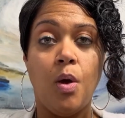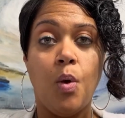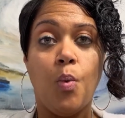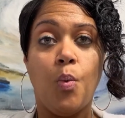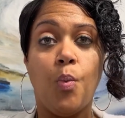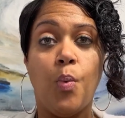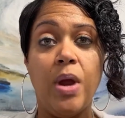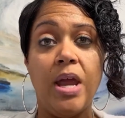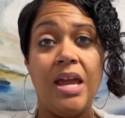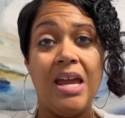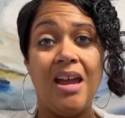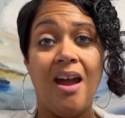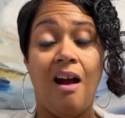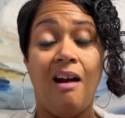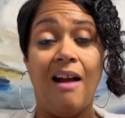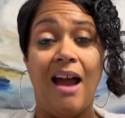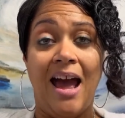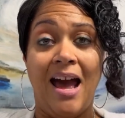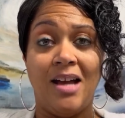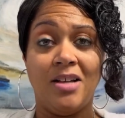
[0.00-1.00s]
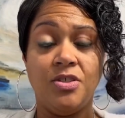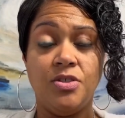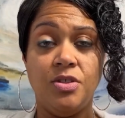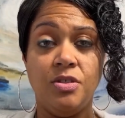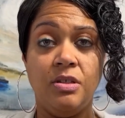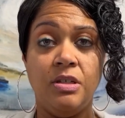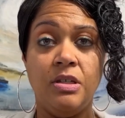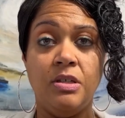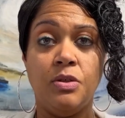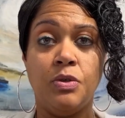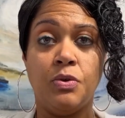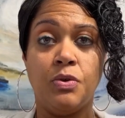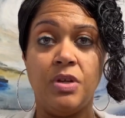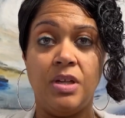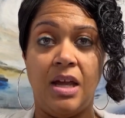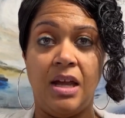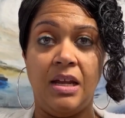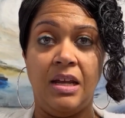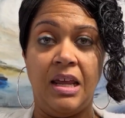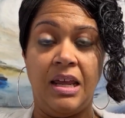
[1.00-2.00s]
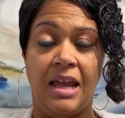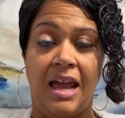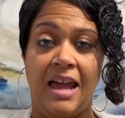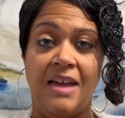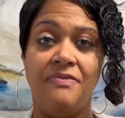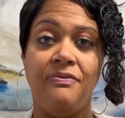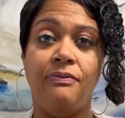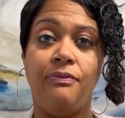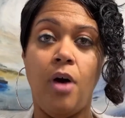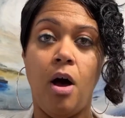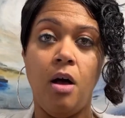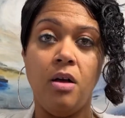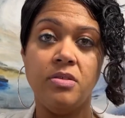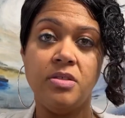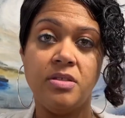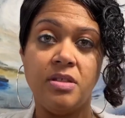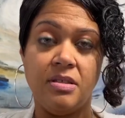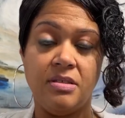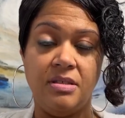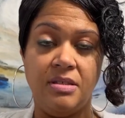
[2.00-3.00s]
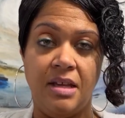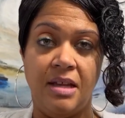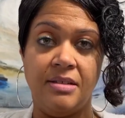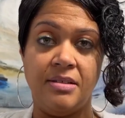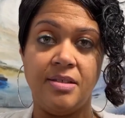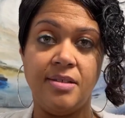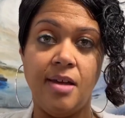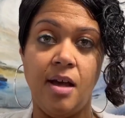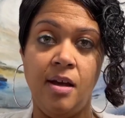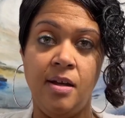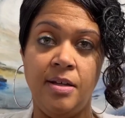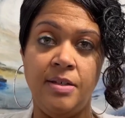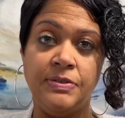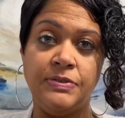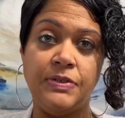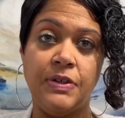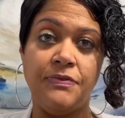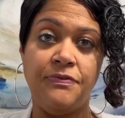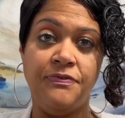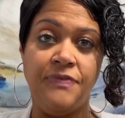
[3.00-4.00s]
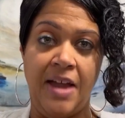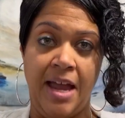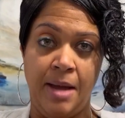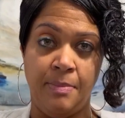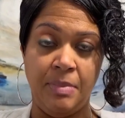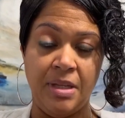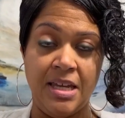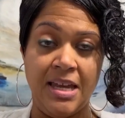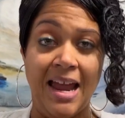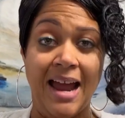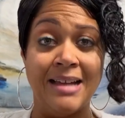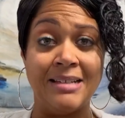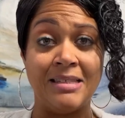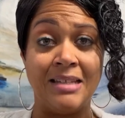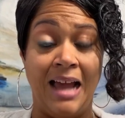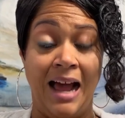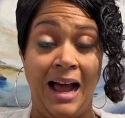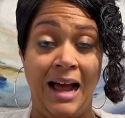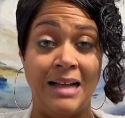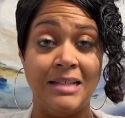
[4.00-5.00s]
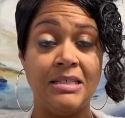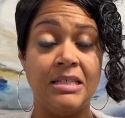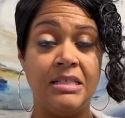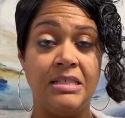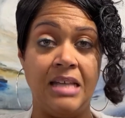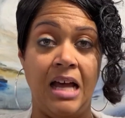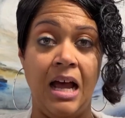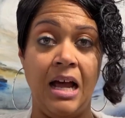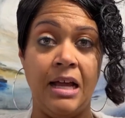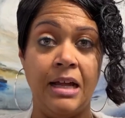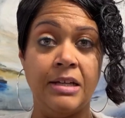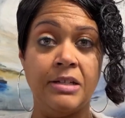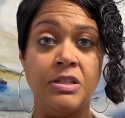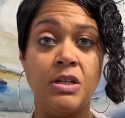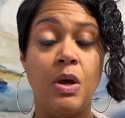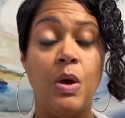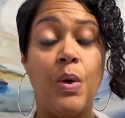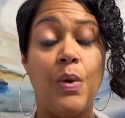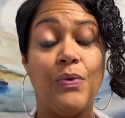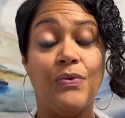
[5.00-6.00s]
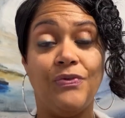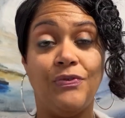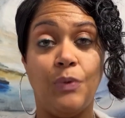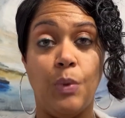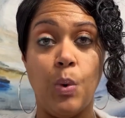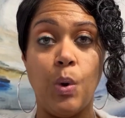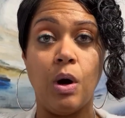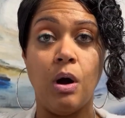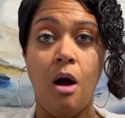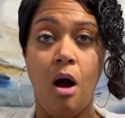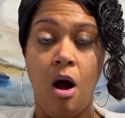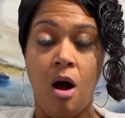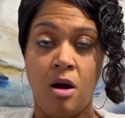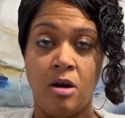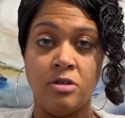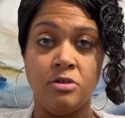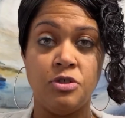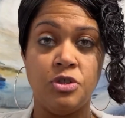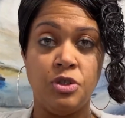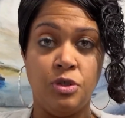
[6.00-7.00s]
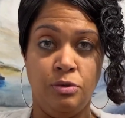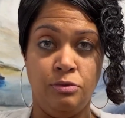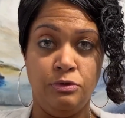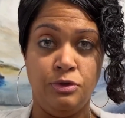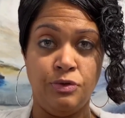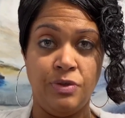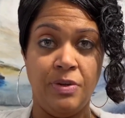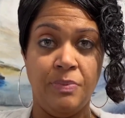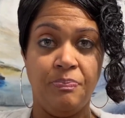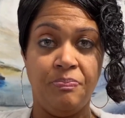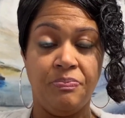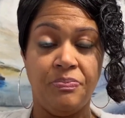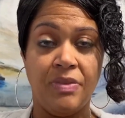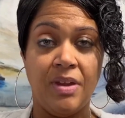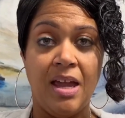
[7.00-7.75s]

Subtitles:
we are actually creating a false sense of family as God designed for our children.